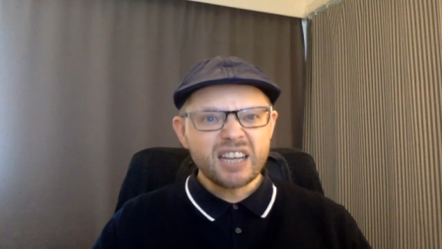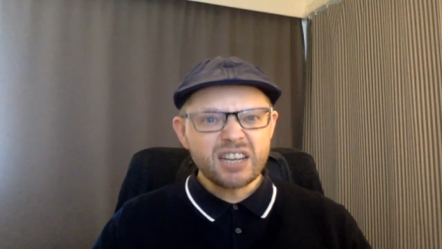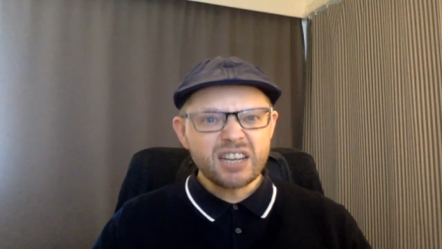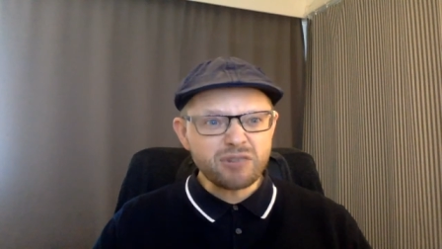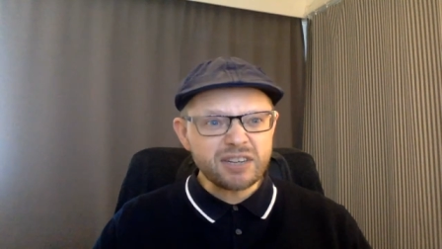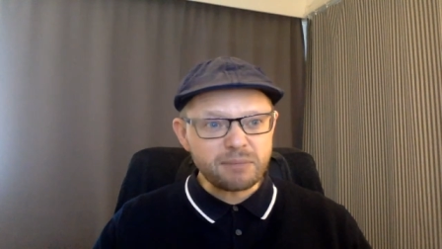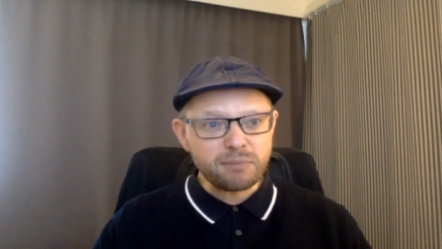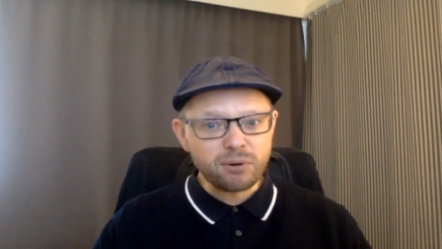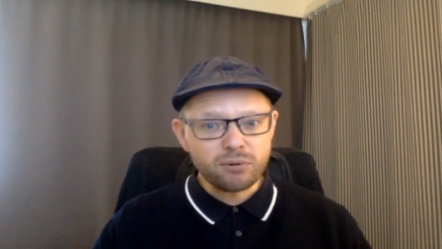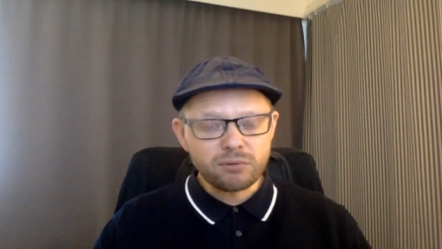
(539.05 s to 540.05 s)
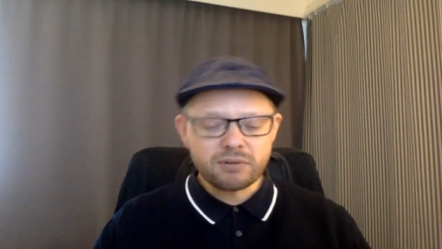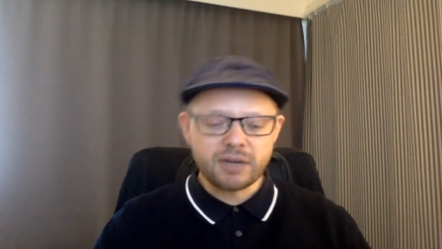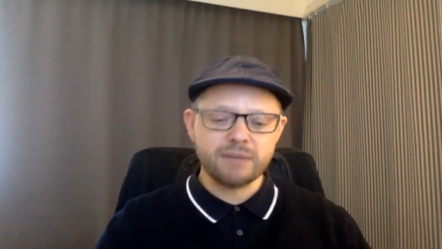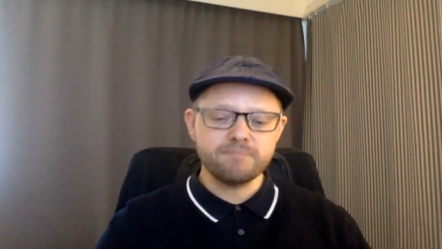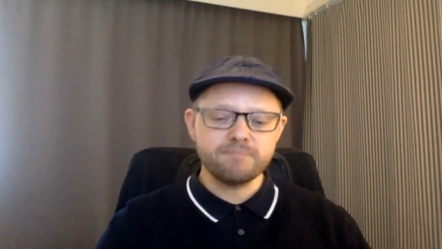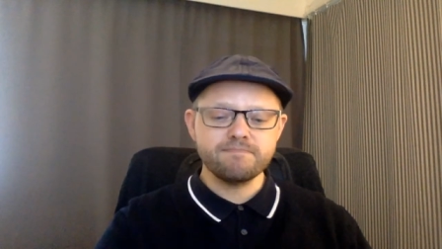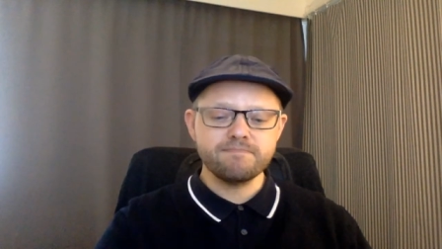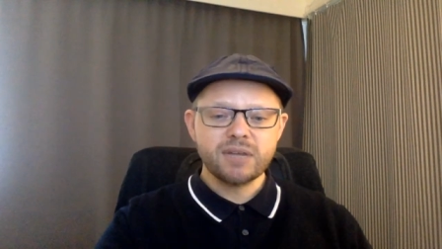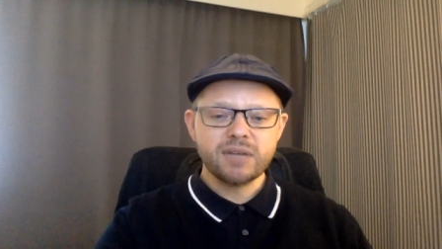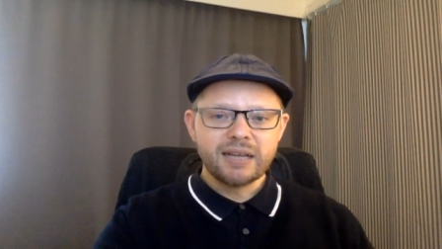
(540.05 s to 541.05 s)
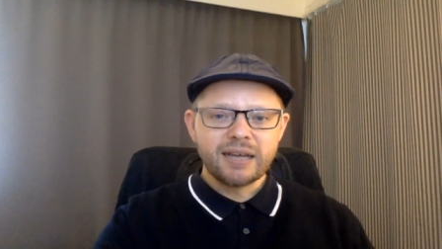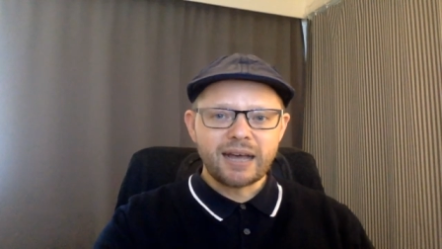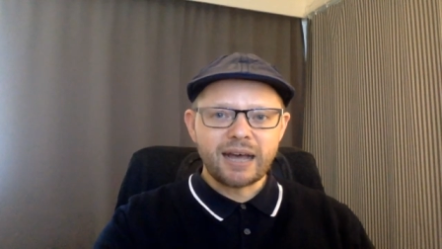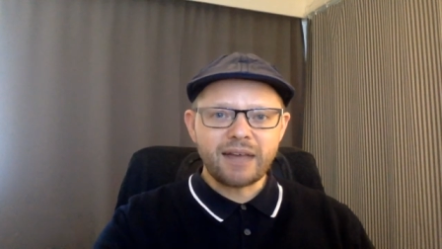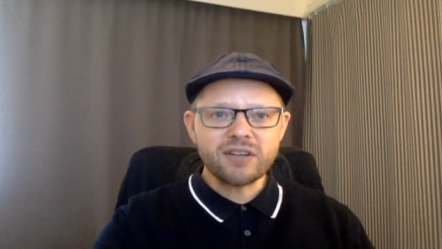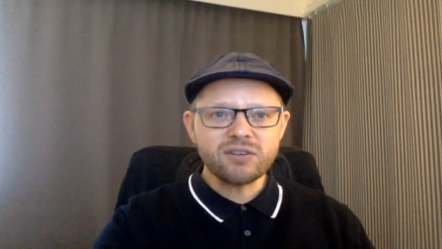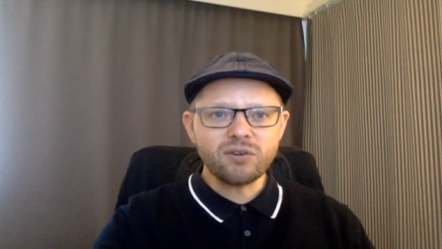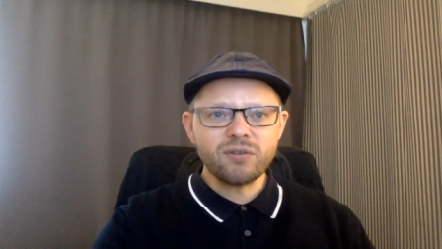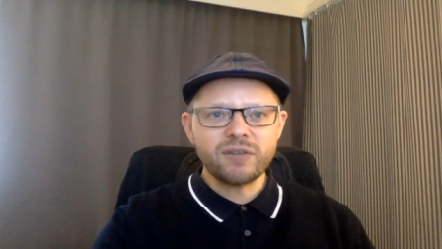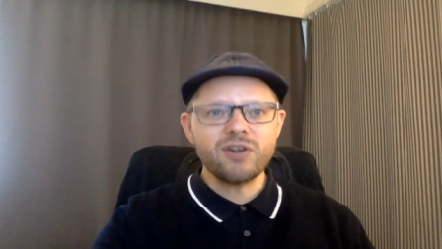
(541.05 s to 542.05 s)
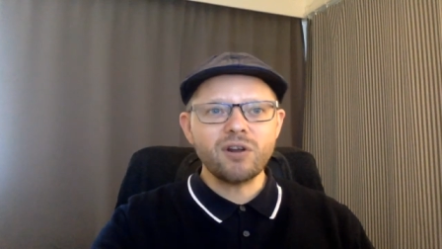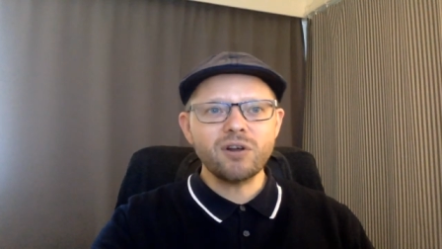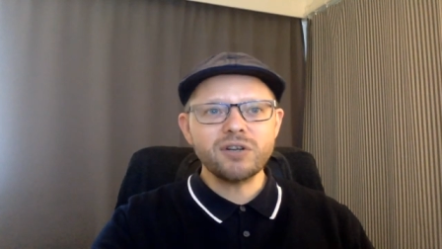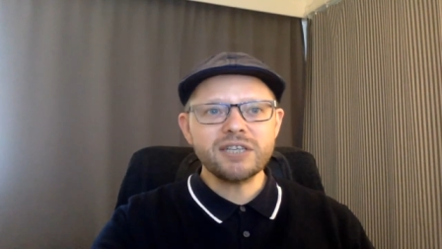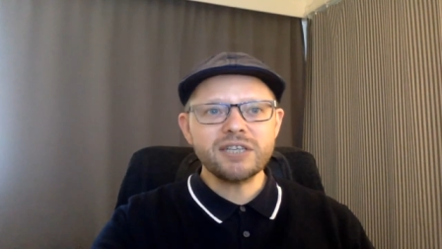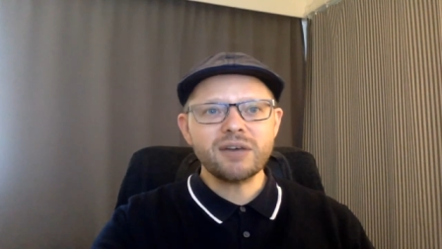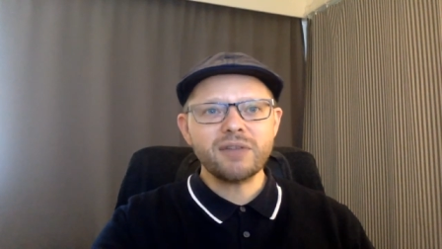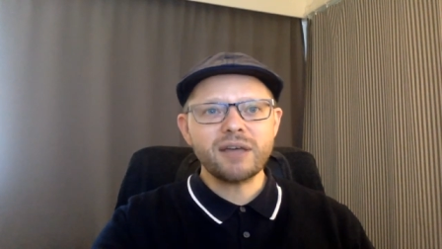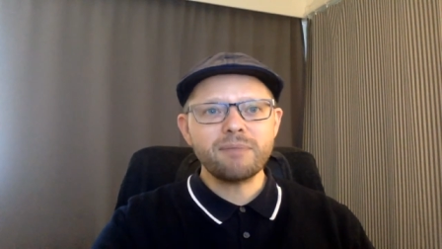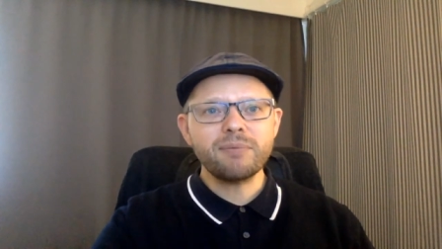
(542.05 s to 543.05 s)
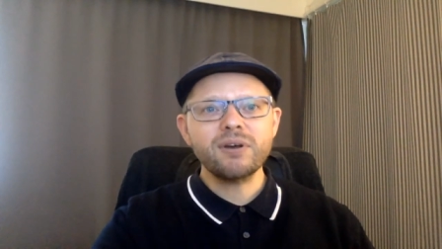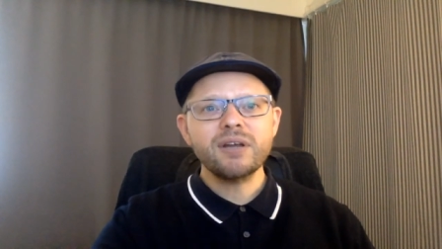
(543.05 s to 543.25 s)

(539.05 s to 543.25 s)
It's really simple, and there's not a lot of detail there, but